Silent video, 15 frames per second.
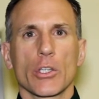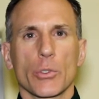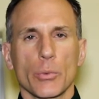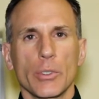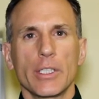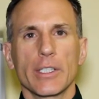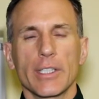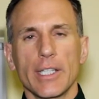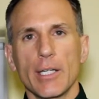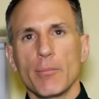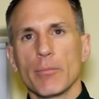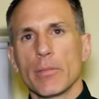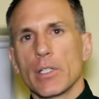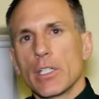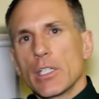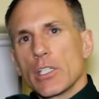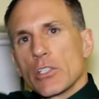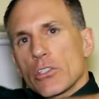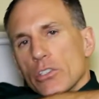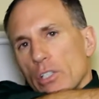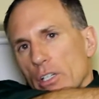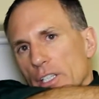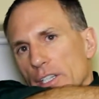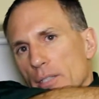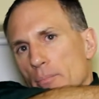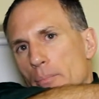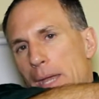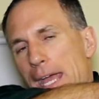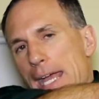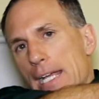3 of them start at
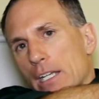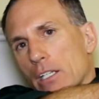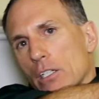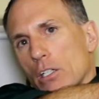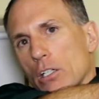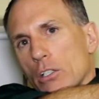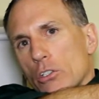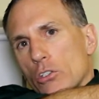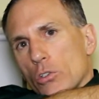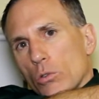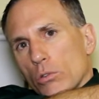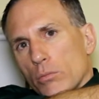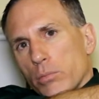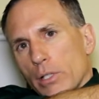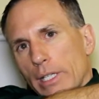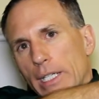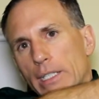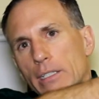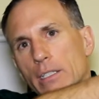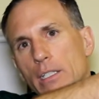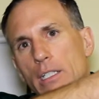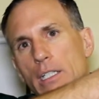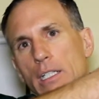the back of the shoulder blade